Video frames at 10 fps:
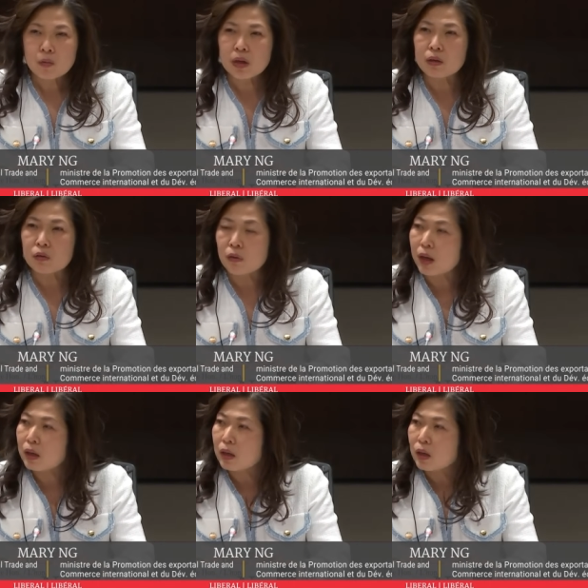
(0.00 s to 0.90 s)
We didn't do
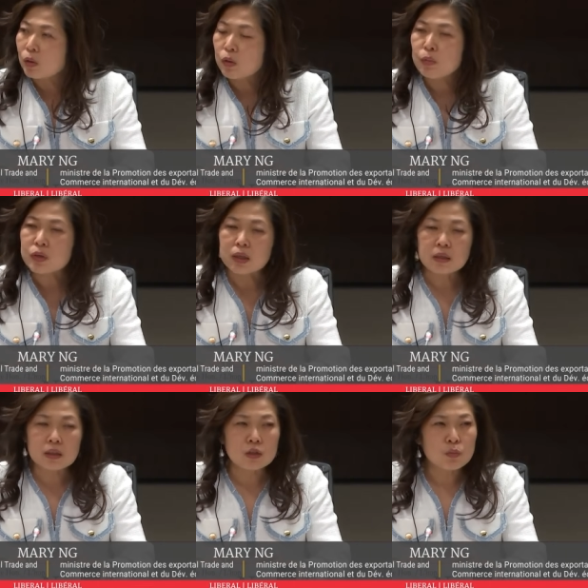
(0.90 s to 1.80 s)
that. We
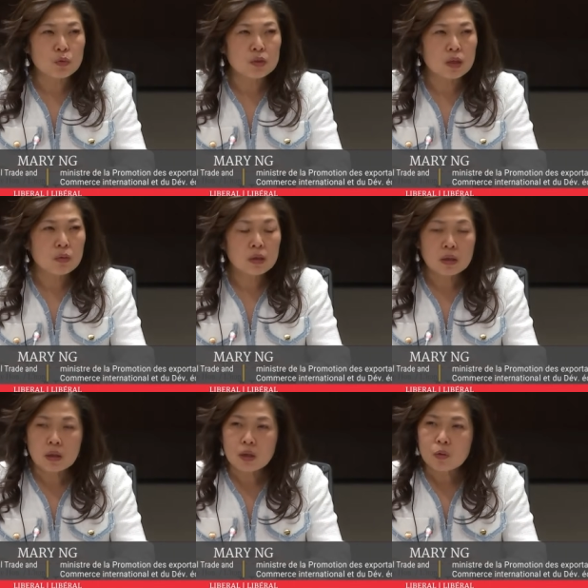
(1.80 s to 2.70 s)
protected dispute settlement.
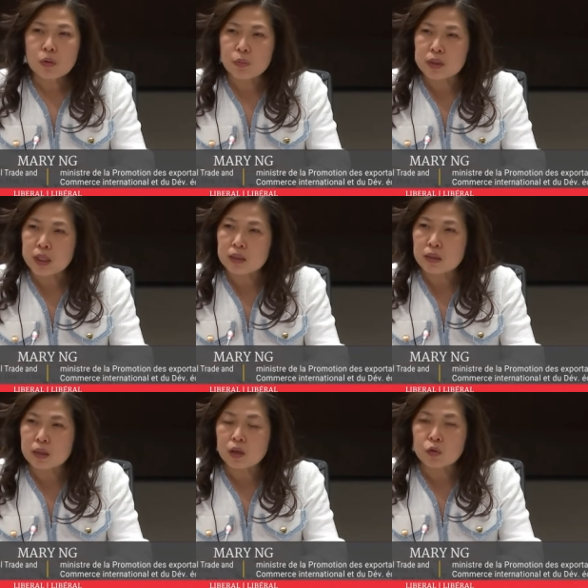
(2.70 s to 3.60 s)
We
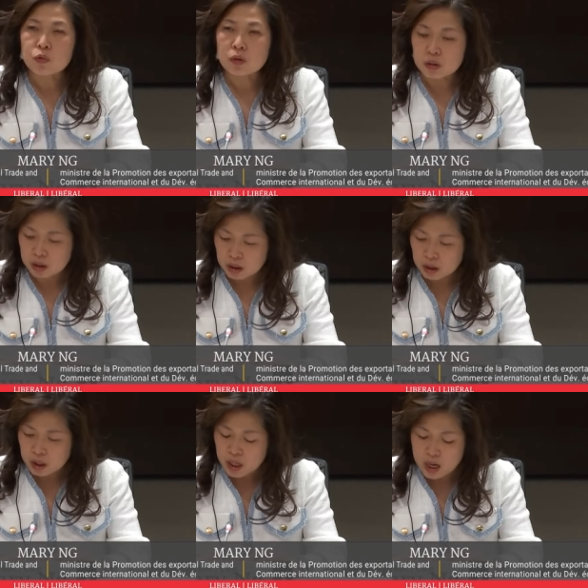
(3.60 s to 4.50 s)
protected the cultural
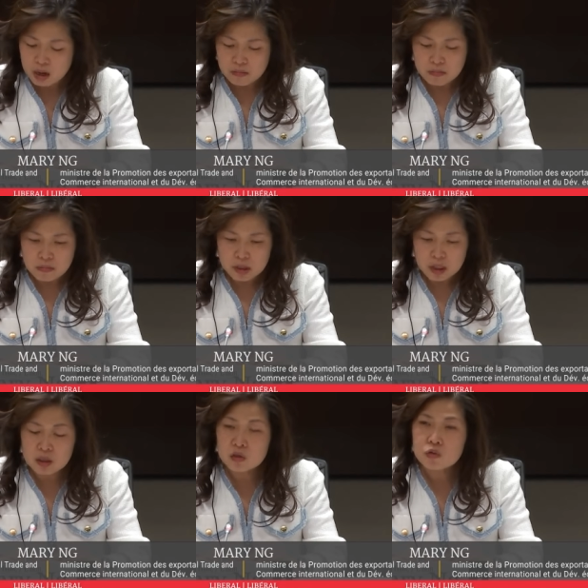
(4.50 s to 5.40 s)
um,
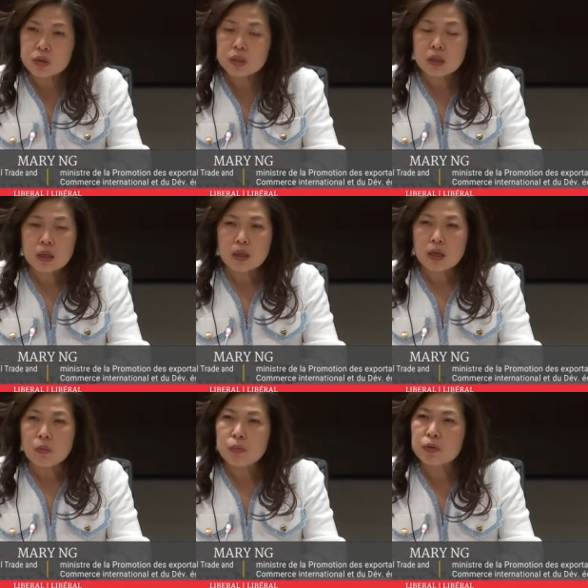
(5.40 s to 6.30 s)
industries,
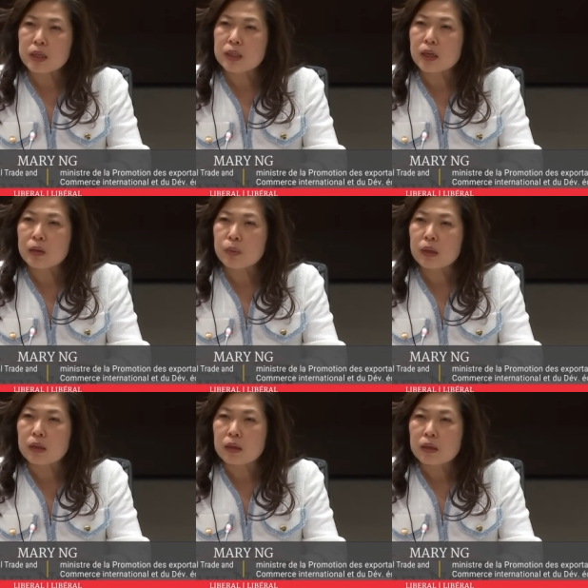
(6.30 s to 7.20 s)
and we protected I
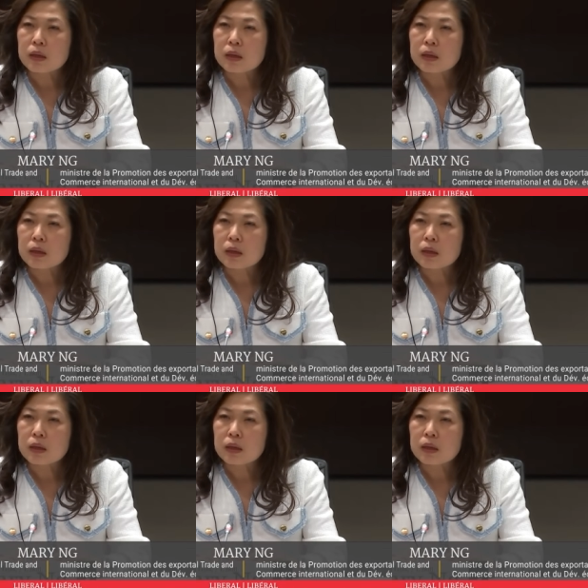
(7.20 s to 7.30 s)
P.